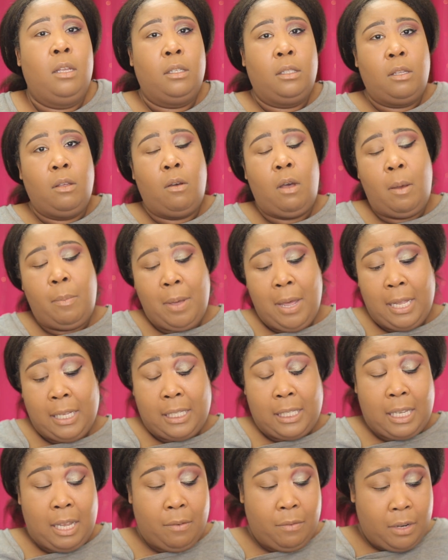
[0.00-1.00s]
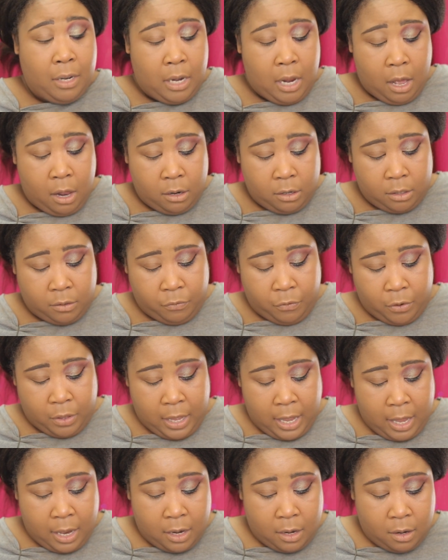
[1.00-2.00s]
So I paid $70 for
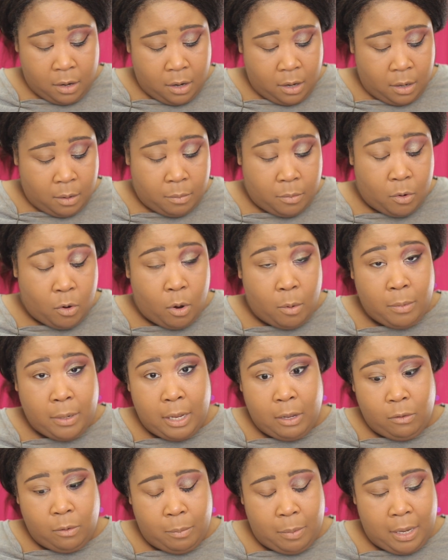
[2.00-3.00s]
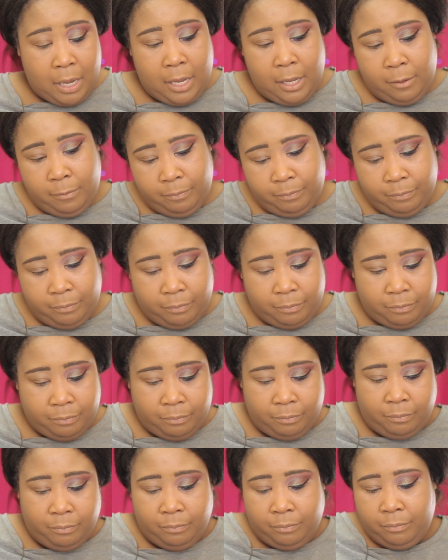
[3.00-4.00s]
that. And normally it would be
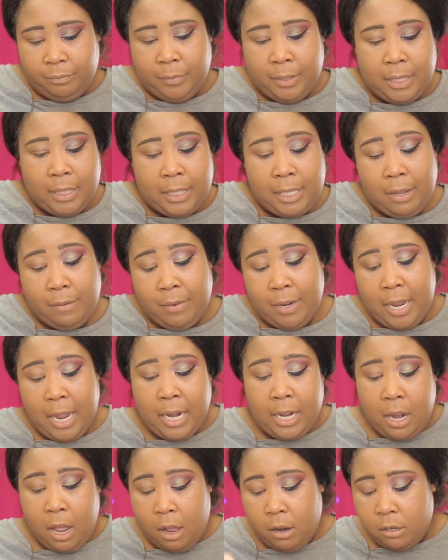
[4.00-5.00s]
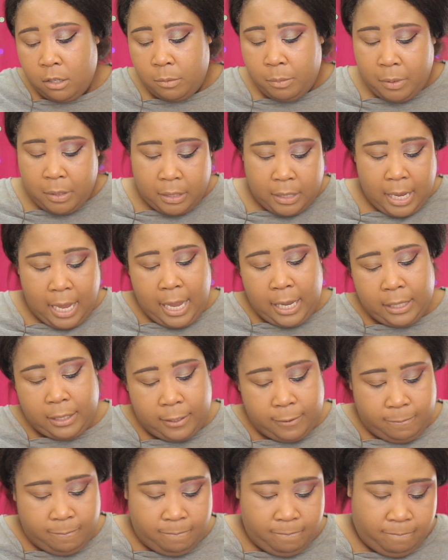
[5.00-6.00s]
$78 plus tax.